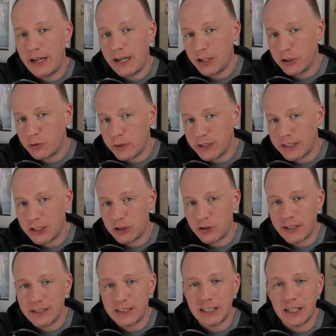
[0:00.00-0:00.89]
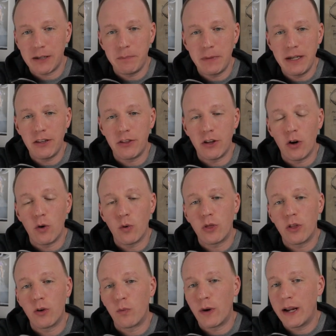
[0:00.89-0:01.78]
Here's what's interesting to me though.
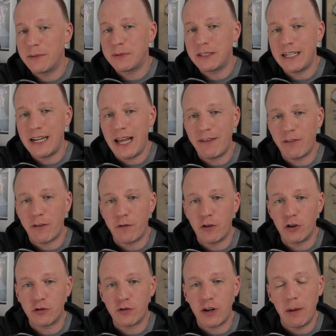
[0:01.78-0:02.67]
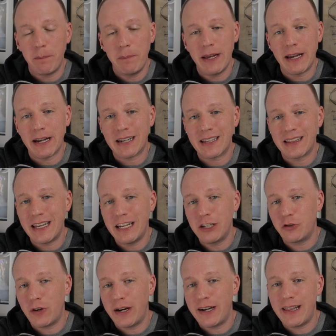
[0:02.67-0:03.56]
The Rams didn't have a 1st round pick. They
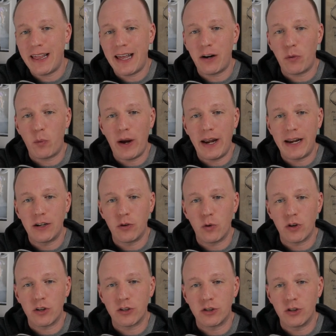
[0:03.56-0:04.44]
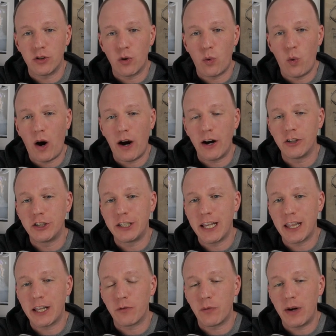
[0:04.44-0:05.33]
traded that away in order to acquire
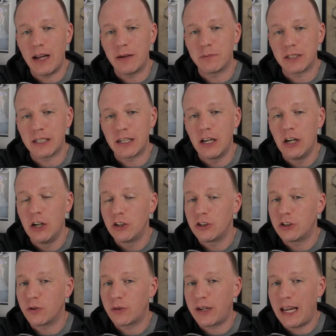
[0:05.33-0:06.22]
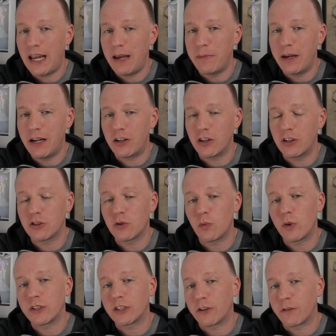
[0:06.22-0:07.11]
Jalen Ramsey. So Cam Akers
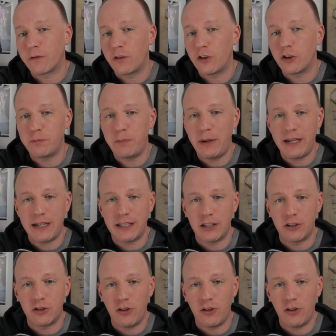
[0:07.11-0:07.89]
was their first pick in the